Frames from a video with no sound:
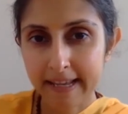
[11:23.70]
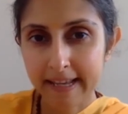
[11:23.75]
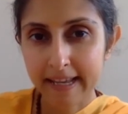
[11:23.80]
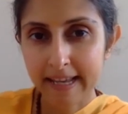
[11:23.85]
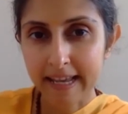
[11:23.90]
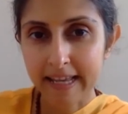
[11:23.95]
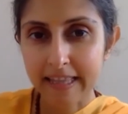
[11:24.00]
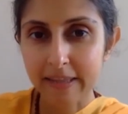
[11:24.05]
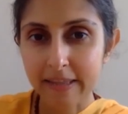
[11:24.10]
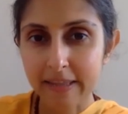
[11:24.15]

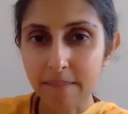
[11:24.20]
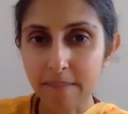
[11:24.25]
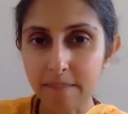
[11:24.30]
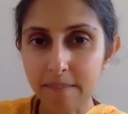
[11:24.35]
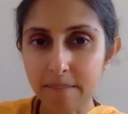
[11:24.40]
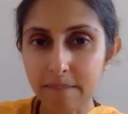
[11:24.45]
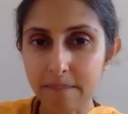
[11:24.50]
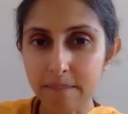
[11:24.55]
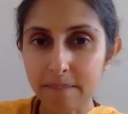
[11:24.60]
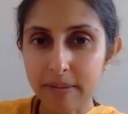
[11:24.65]
And the
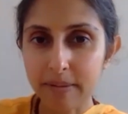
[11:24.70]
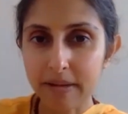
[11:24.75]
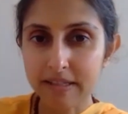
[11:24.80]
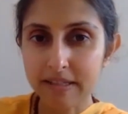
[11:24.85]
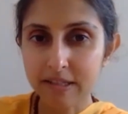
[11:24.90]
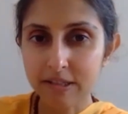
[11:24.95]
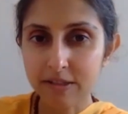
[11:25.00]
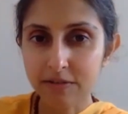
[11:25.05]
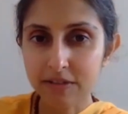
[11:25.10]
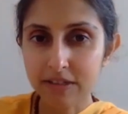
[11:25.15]

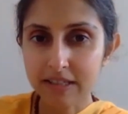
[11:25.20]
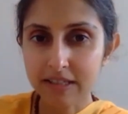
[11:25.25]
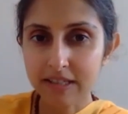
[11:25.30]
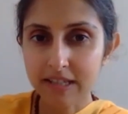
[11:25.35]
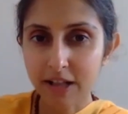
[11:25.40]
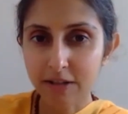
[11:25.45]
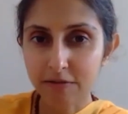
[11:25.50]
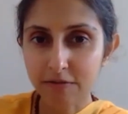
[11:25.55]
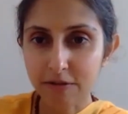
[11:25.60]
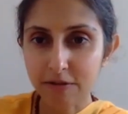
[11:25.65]
bliss of the
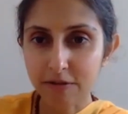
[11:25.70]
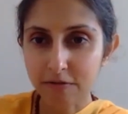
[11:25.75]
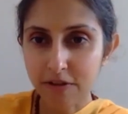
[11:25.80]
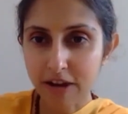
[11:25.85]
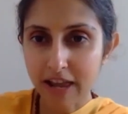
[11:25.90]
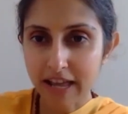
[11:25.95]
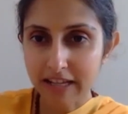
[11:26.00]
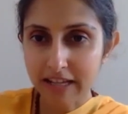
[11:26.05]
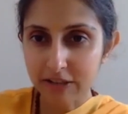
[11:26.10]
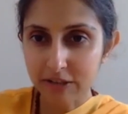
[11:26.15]
self
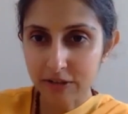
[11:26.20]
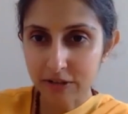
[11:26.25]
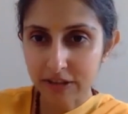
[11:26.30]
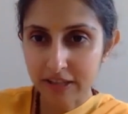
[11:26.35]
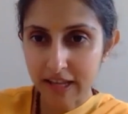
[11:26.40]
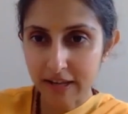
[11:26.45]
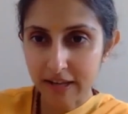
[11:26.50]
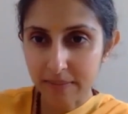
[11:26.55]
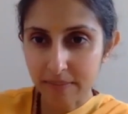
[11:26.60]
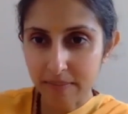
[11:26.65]
reflects on
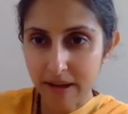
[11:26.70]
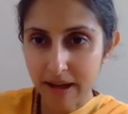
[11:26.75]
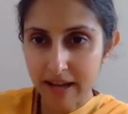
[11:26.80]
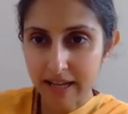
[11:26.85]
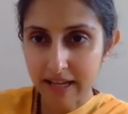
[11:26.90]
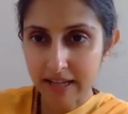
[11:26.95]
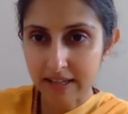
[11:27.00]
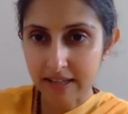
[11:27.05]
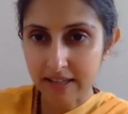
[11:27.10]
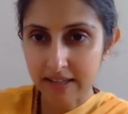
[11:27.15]
that
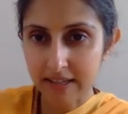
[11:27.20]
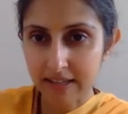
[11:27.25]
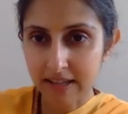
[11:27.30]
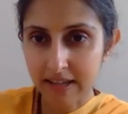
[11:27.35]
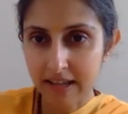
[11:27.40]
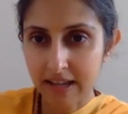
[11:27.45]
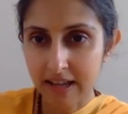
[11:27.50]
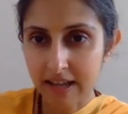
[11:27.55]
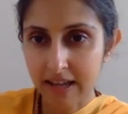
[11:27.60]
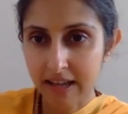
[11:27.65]
mind,
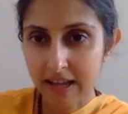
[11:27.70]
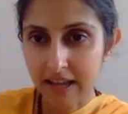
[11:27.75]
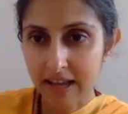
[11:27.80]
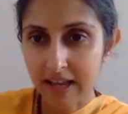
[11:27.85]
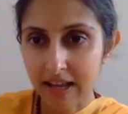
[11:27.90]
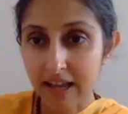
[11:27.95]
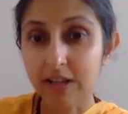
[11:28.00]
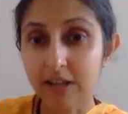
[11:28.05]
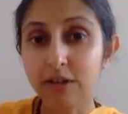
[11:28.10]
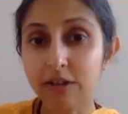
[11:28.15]

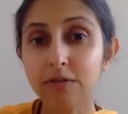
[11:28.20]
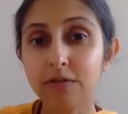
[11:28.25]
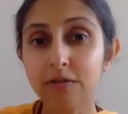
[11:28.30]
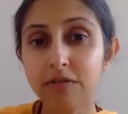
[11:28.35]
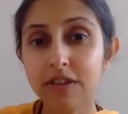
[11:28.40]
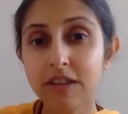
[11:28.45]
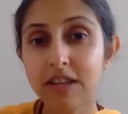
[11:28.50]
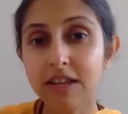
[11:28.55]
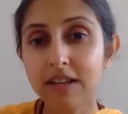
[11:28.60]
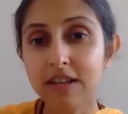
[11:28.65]
and you
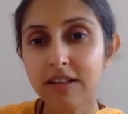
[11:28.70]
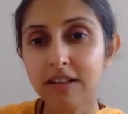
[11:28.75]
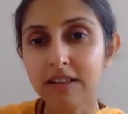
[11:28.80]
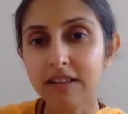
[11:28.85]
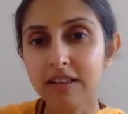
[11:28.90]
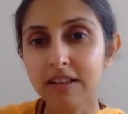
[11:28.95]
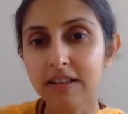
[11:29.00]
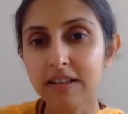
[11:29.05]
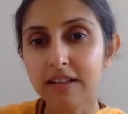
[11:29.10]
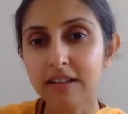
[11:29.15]
feel
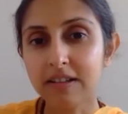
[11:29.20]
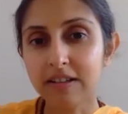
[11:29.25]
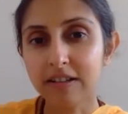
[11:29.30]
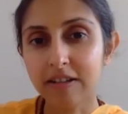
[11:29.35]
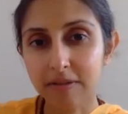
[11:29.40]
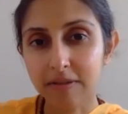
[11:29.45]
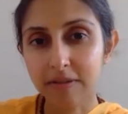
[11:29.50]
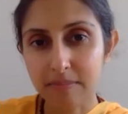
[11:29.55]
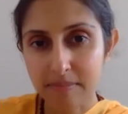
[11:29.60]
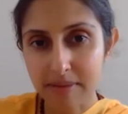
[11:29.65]

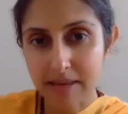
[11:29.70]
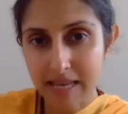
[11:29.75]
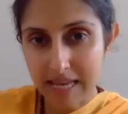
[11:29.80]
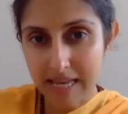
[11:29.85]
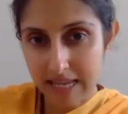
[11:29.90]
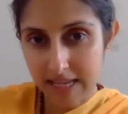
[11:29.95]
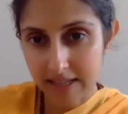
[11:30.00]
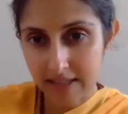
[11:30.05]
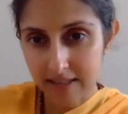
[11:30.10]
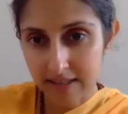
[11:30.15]

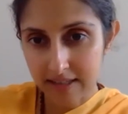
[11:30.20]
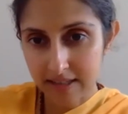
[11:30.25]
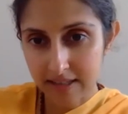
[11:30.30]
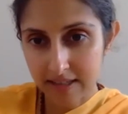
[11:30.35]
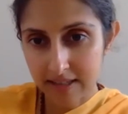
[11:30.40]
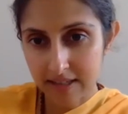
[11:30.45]
peace.